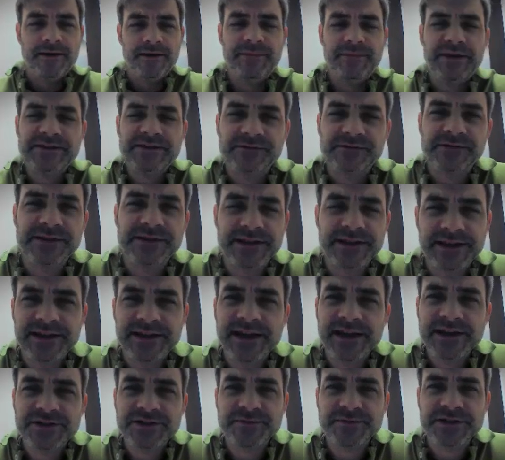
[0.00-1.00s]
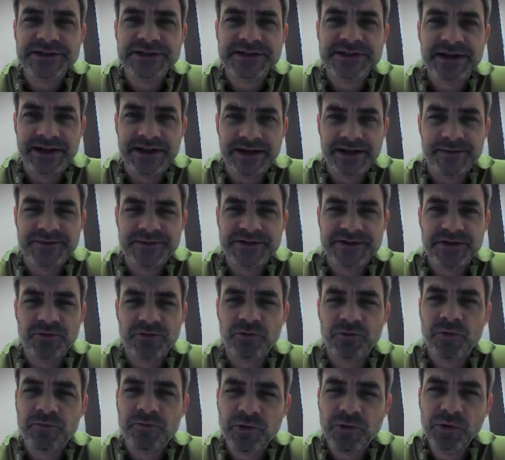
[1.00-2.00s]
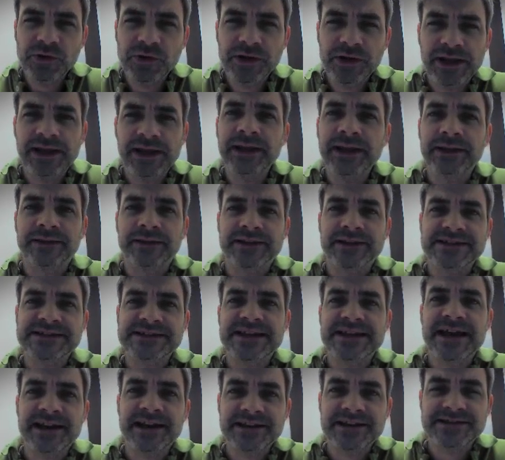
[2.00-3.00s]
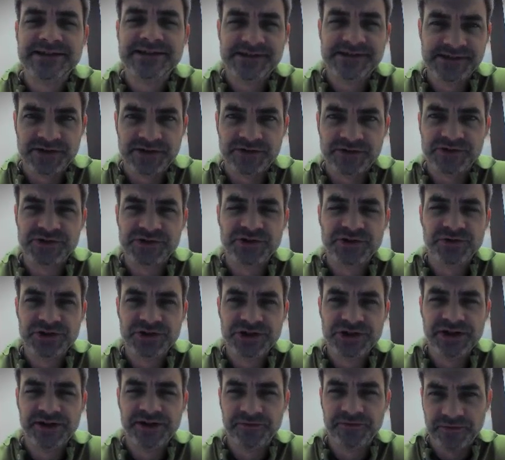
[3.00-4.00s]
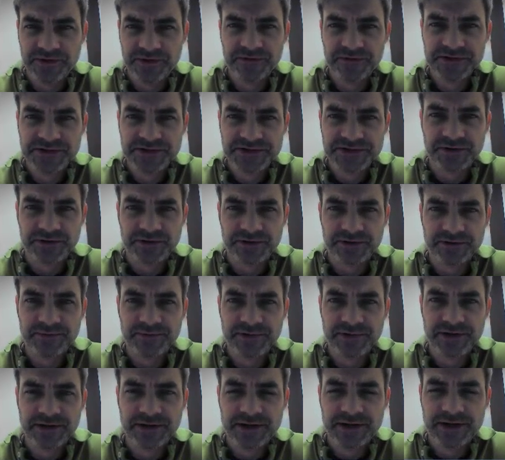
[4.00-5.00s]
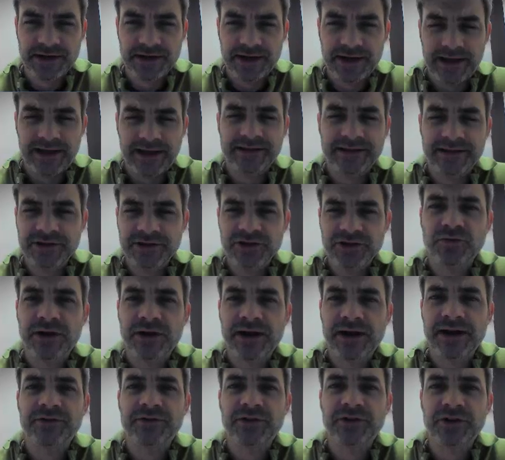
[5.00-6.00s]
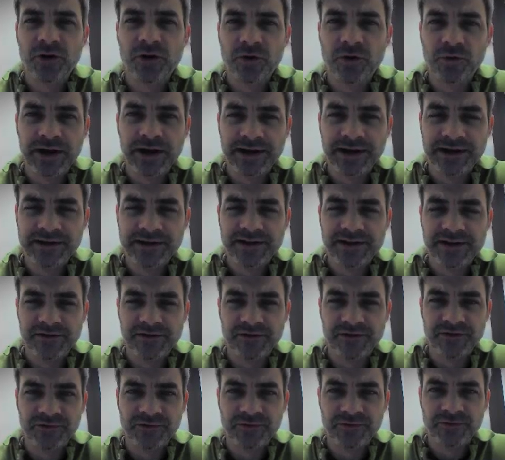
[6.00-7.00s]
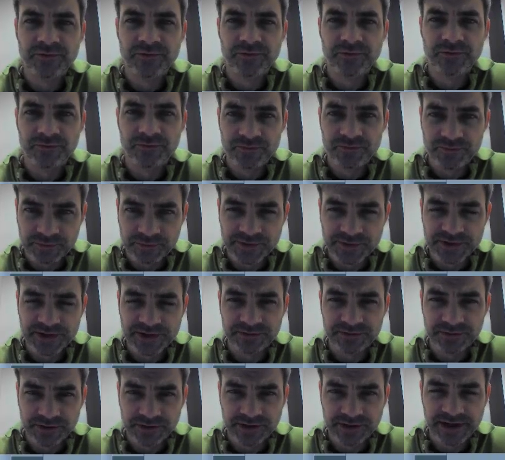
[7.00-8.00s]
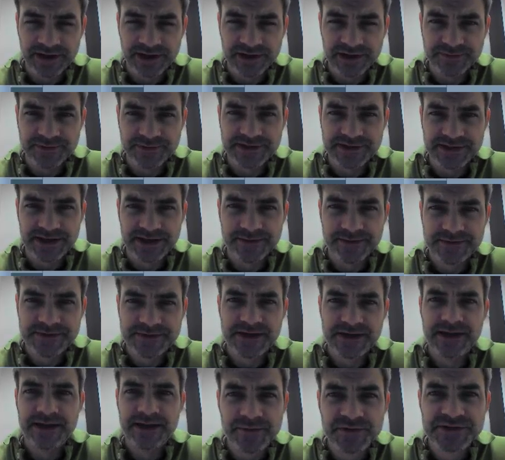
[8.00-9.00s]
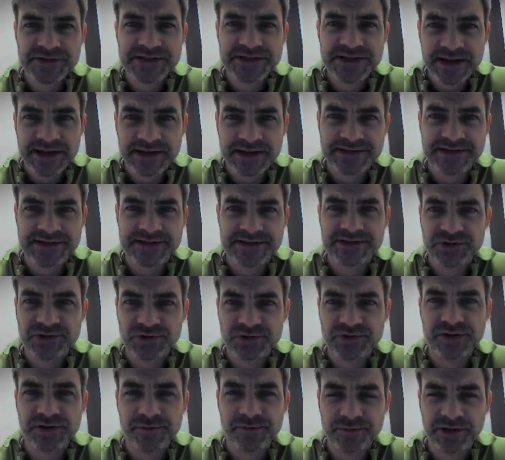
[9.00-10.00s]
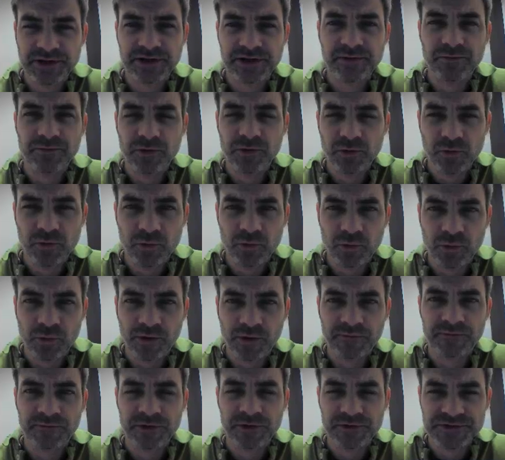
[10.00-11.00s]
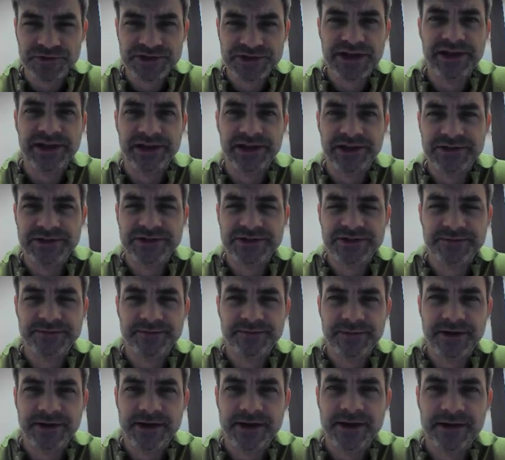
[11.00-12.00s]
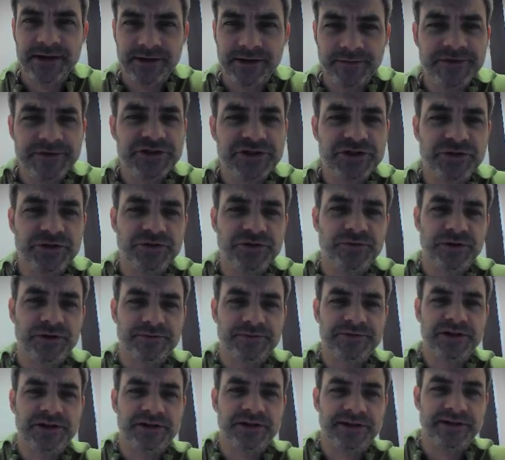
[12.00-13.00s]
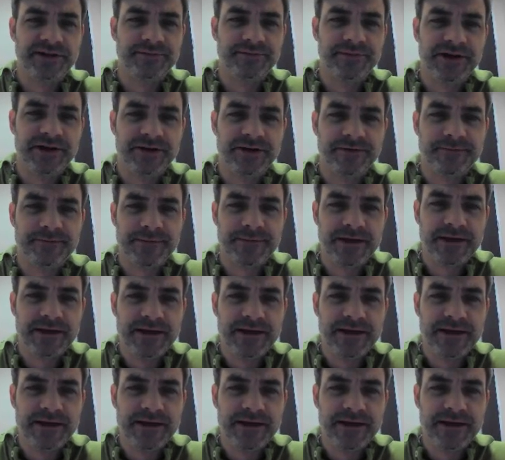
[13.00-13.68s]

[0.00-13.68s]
Basically, the engagement types will pull in the statuses that are associated with LaCert, and then you will have to go into those particular engagement types, those statuses to the applicable workflow stage. Let me show you what I'm talking about.